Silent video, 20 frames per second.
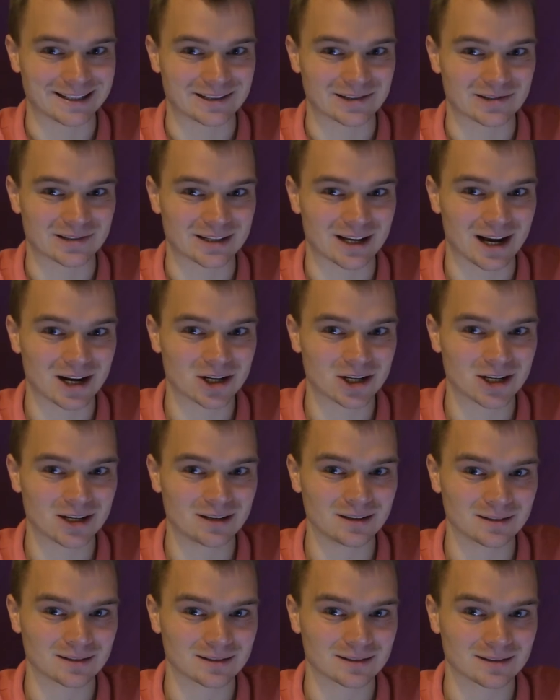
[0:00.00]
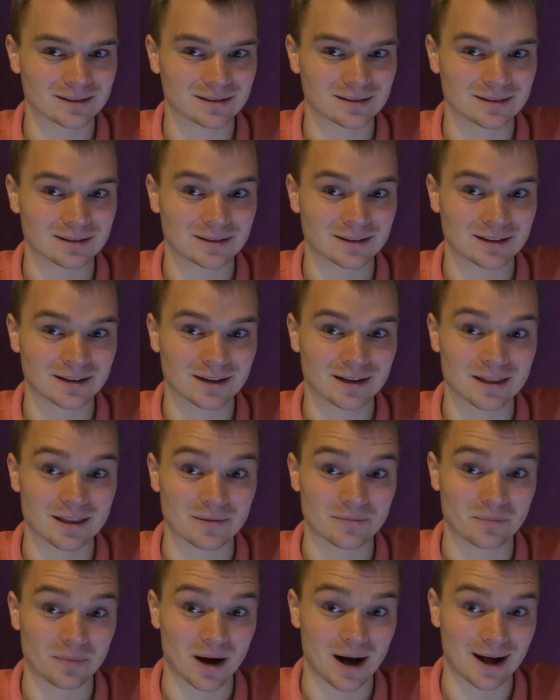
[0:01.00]
introduction,
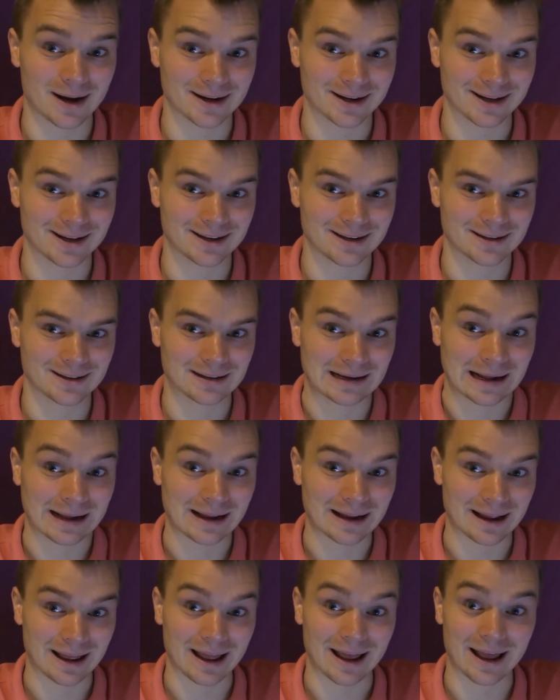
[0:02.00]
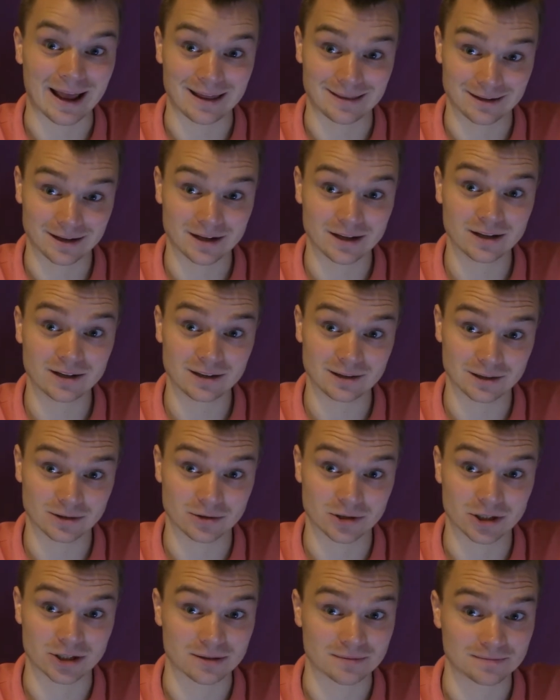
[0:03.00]
the body, and the
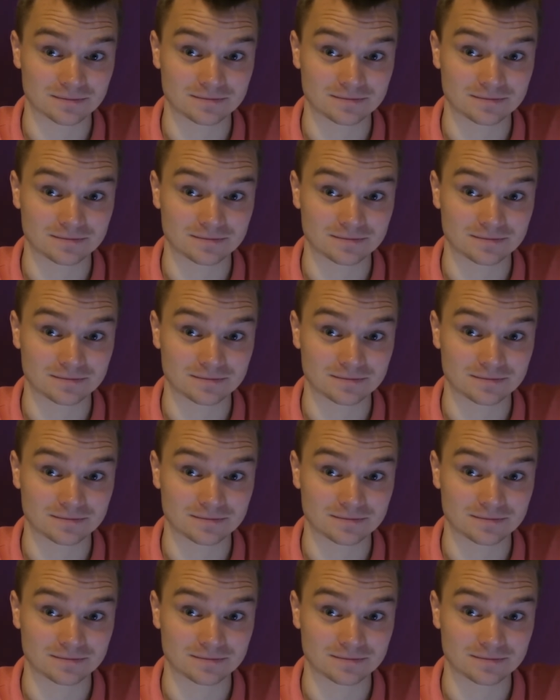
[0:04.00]
conclusion.